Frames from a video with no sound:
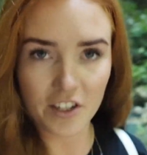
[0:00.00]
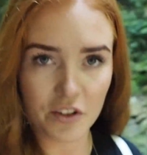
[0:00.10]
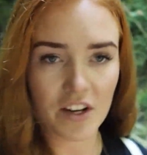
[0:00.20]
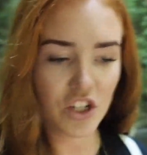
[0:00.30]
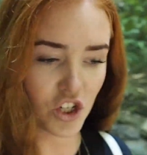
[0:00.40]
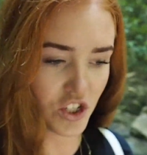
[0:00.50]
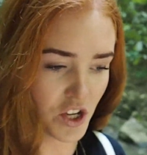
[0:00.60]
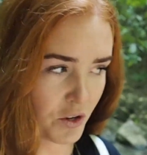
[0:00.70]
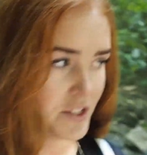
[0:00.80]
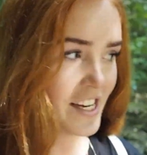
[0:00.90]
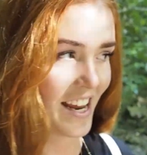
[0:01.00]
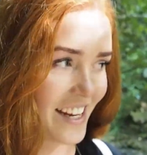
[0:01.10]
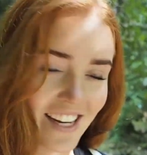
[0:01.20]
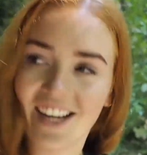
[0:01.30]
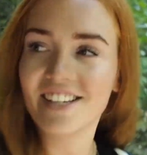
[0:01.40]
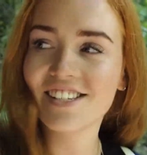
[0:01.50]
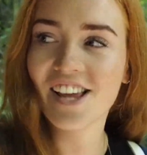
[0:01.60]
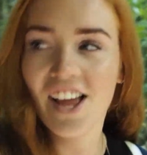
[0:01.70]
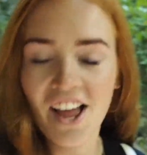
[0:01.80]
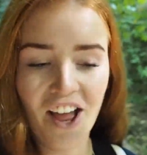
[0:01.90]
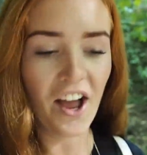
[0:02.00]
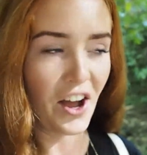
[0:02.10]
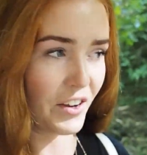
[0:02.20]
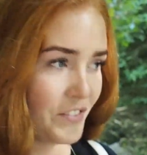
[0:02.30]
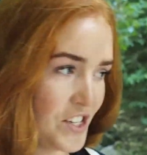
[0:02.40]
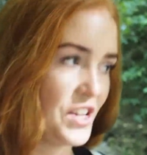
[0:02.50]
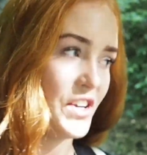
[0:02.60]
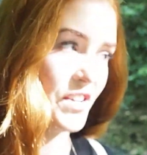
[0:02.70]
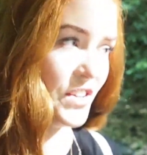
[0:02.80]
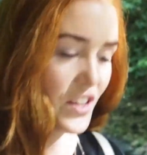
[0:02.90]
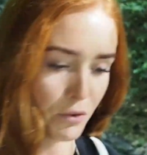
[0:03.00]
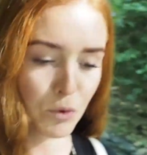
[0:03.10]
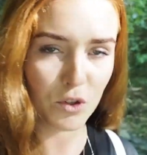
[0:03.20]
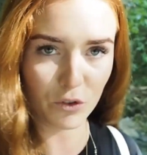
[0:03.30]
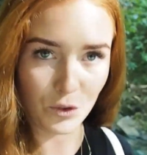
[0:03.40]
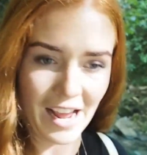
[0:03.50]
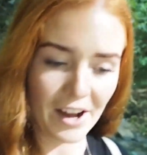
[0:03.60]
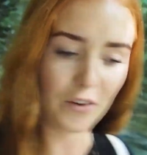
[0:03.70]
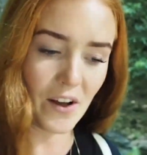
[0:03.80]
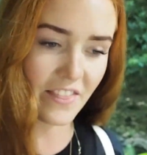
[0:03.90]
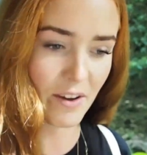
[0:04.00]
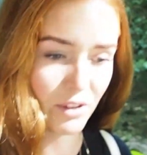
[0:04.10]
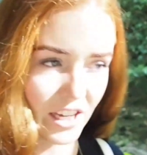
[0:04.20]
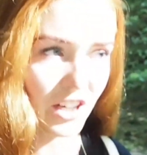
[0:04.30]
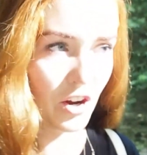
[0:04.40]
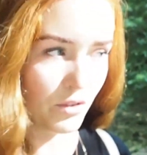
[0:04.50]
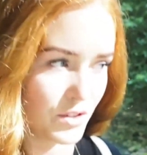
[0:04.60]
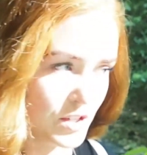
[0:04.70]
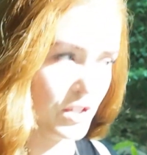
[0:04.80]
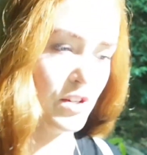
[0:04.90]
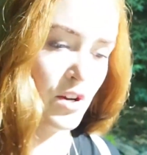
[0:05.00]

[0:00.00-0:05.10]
Adventures, who's taking us up to the waterfall now, and then we're going to go on to